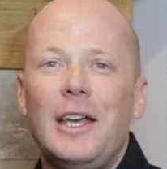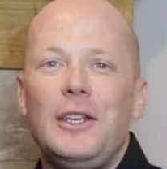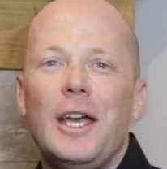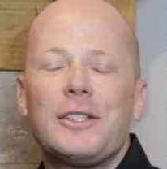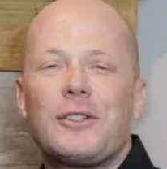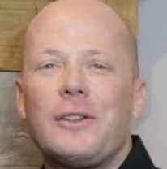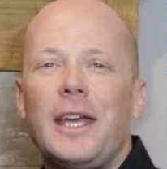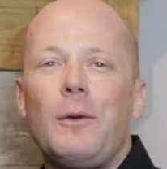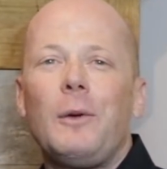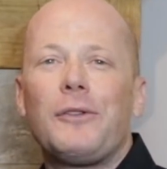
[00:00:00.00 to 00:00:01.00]

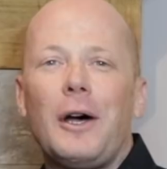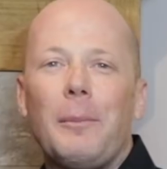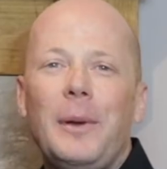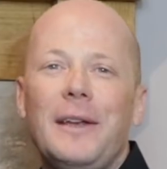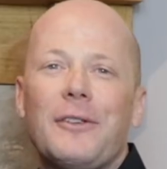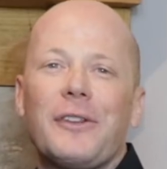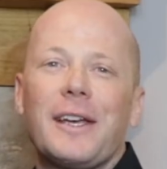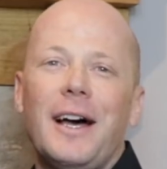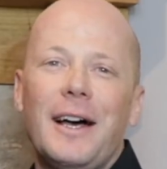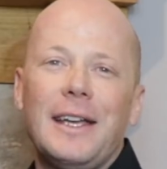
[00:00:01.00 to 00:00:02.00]
Yesterday, we saw Peter
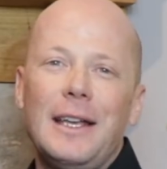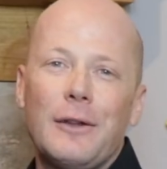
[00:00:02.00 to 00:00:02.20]
Sagan get